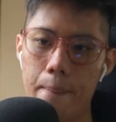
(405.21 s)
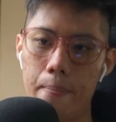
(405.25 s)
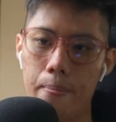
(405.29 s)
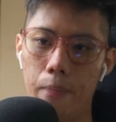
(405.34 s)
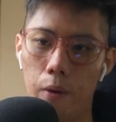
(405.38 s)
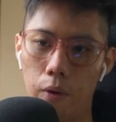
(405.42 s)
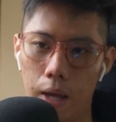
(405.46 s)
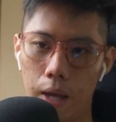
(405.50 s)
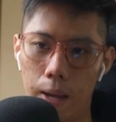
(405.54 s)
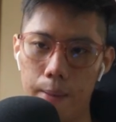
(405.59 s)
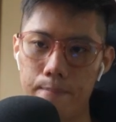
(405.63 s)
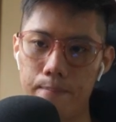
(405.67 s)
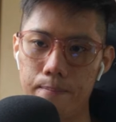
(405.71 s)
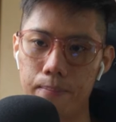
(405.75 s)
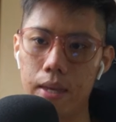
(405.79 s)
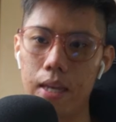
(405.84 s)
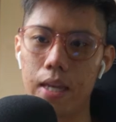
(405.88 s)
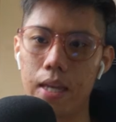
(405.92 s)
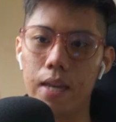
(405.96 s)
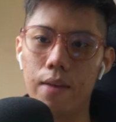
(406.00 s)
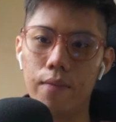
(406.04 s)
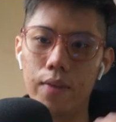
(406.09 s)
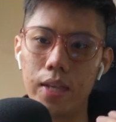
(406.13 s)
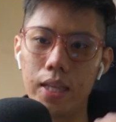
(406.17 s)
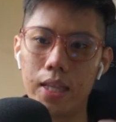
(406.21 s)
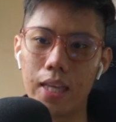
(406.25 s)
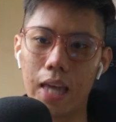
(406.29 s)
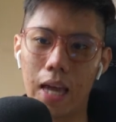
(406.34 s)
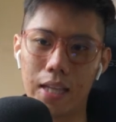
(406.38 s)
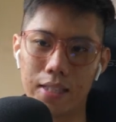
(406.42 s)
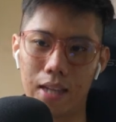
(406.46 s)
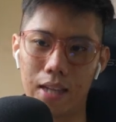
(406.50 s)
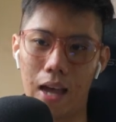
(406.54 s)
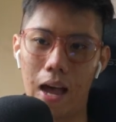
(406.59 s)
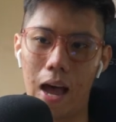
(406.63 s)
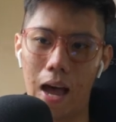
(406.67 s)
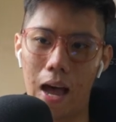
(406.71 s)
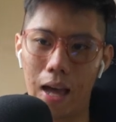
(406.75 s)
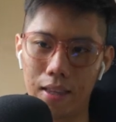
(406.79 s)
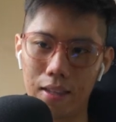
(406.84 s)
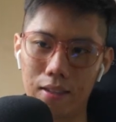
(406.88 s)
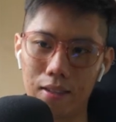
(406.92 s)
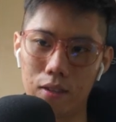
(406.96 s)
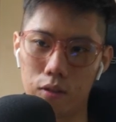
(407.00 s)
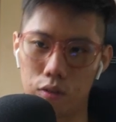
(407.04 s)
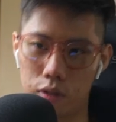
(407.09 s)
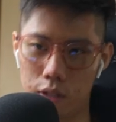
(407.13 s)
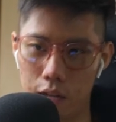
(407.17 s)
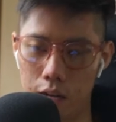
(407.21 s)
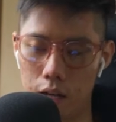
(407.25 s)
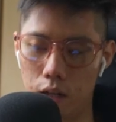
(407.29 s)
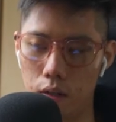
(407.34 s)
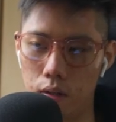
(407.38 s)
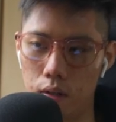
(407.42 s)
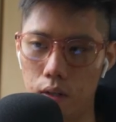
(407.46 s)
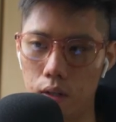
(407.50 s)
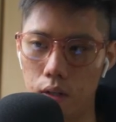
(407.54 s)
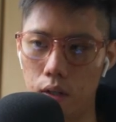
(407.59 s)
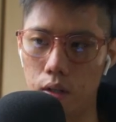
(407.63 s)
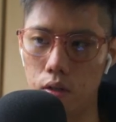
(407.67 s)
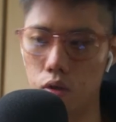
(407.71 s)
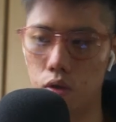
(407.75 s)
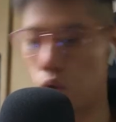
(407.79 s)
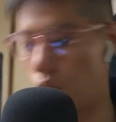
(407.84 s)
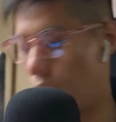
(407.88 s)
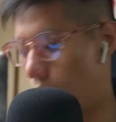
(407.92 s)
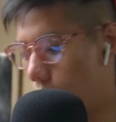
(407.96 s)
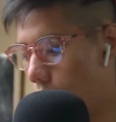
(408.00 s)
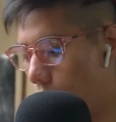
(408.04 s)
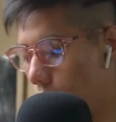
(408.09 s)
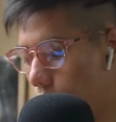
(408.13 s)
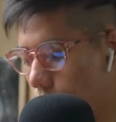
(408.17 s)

Okay. If it gets harder to scale, so I'll, I'll